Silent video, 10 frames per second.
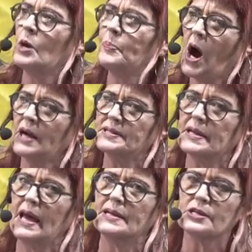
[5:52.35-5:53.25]

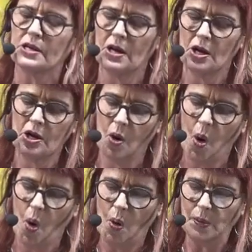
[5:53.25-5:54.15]
apartheid
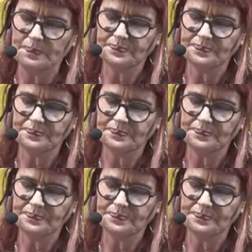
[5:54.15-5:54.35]
law.